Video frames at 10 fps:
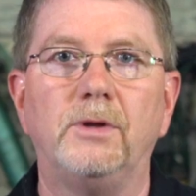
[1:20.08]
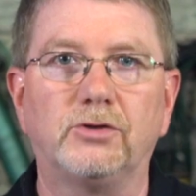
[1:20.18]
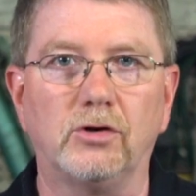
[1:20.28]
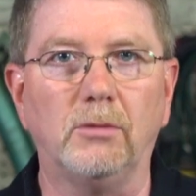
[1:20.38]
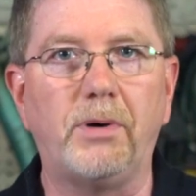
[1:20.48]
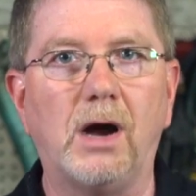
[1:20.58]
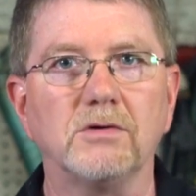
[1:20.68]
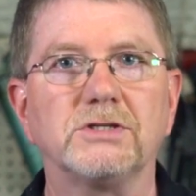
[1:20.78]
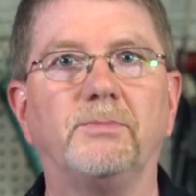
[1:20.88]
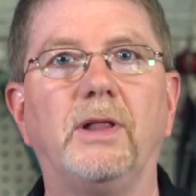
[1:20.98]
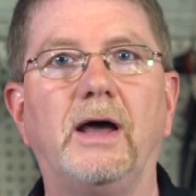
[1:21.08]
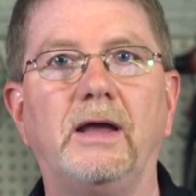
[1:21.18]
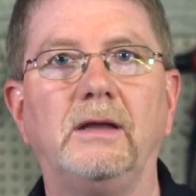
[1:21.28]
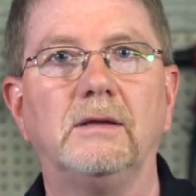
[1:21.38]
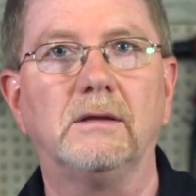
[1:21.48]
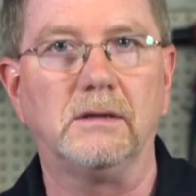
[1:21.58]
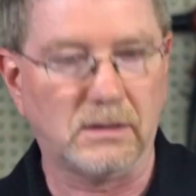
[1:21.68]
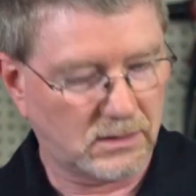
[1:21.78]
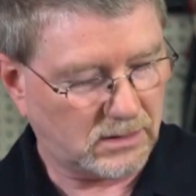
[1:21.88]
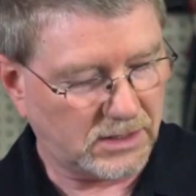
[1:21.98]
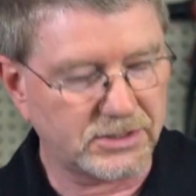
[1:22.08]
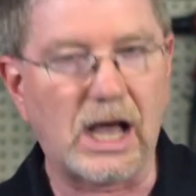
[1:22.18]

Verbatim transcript: internal power supply is